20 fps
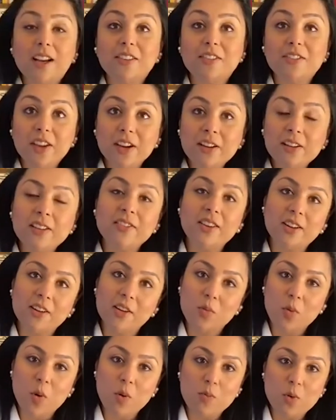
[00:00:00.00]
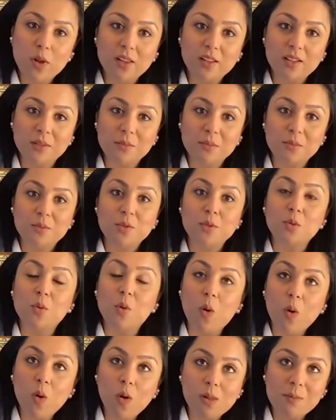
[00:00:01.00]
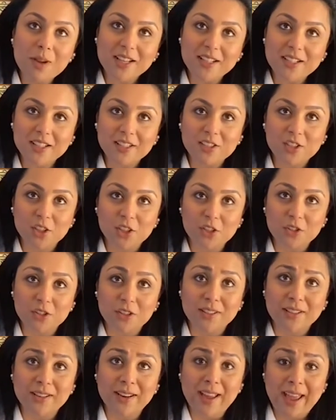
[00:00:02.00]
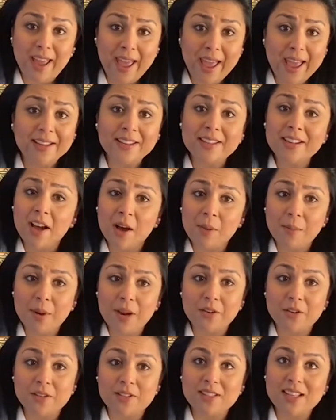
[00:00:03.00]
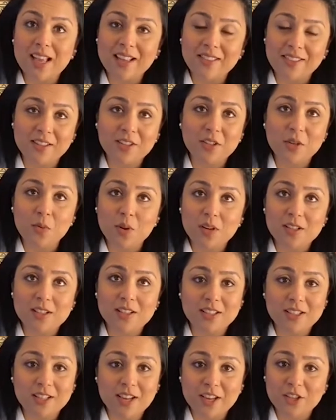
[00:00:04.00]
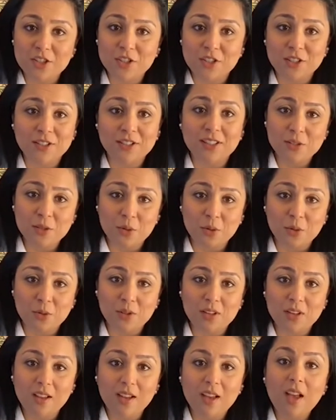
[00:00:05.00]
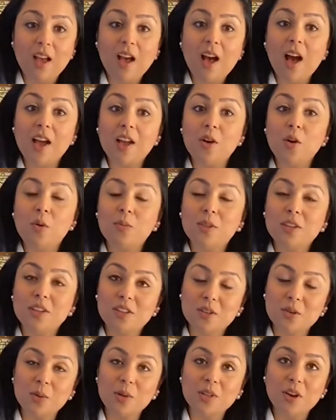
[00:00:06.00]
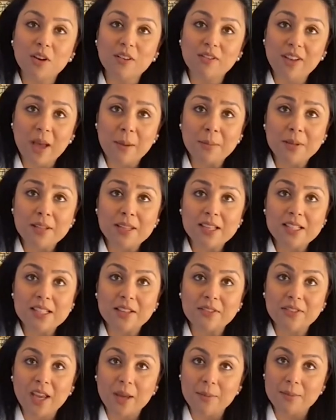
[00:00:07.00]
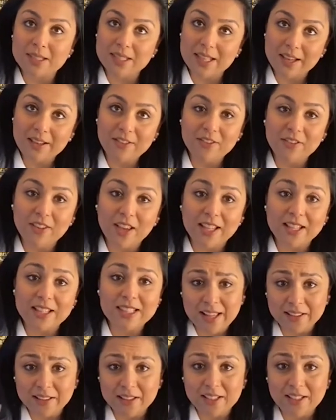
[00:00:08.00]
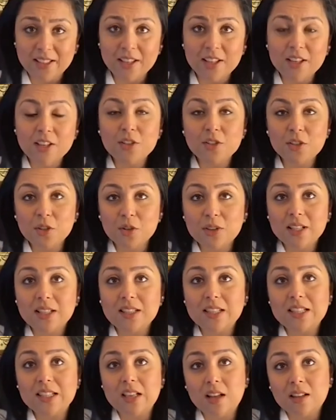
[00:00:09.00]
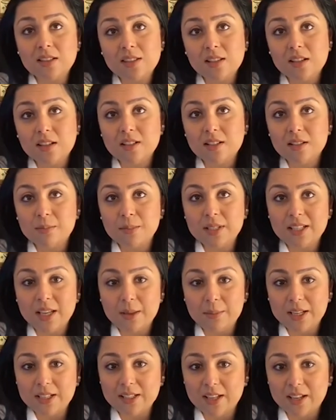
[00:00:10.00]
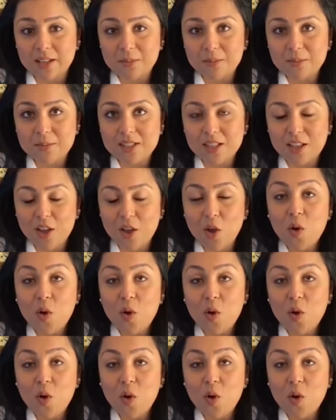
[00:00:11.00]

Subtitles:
A very, very warm welcome to all my dear children and our parents at the New World International School. I hope that you and your families have kept safe and healthy during these uncertain pandemic times.